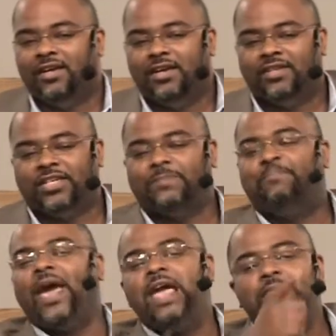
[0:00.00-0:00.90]
and says,
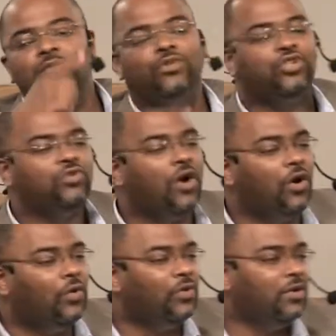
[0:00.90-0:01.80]
pay me what you
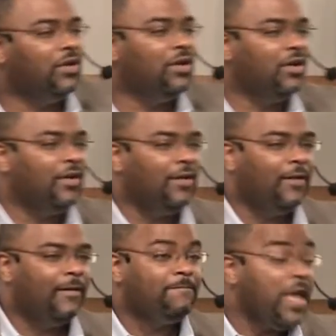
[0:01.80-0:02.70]
owe.
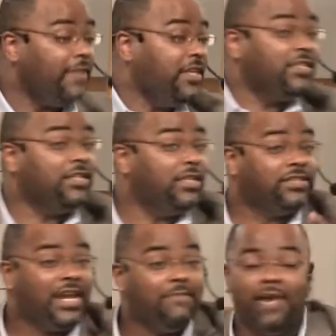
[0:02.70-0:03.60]
And this is the
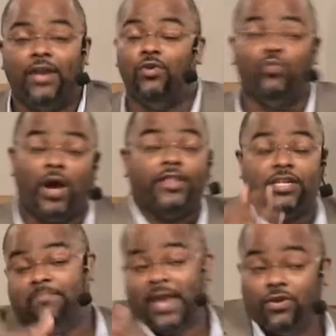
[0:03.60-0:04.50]
same
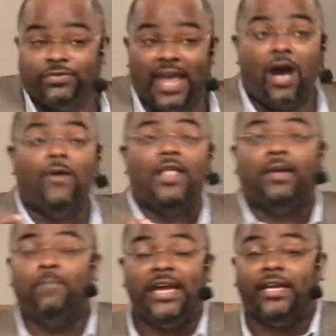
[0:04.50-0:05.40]
man who's now
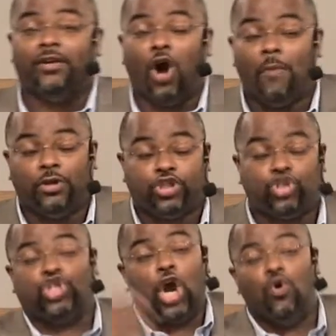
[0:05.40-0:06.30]
being almost
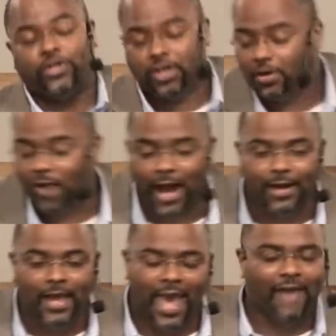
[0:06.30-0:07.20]
choked, right?
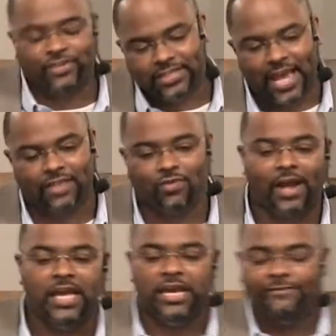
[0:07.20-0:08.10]
Half to death,
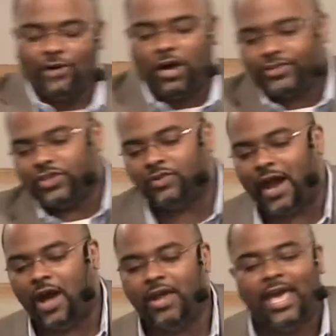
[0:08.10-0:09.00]
right? He falls on the
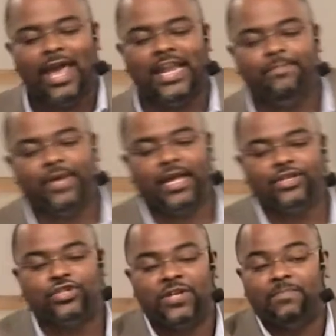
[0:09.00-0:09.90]
ground and he
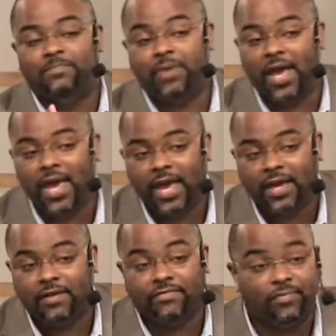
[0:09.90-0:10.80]
begins to beg
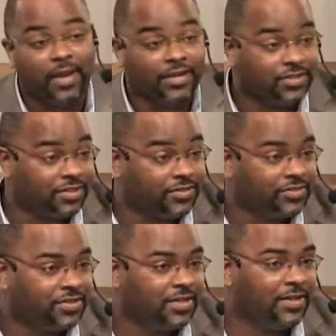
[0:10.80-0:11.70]
for
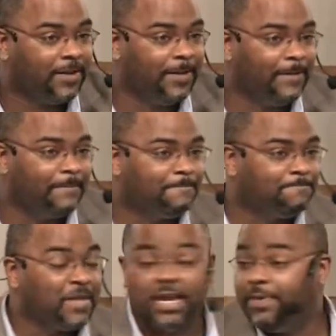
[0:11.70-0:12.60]
patience.
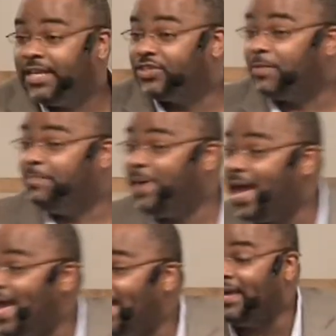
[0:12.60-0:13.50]
He begins to
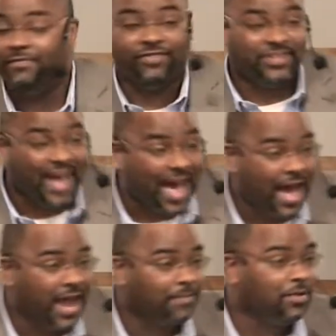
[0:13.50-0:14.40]
beg for
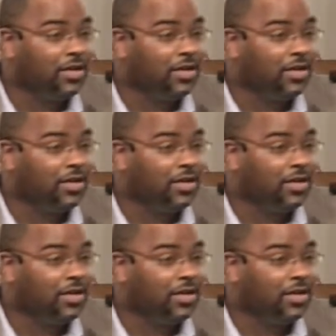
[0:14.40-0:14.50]
time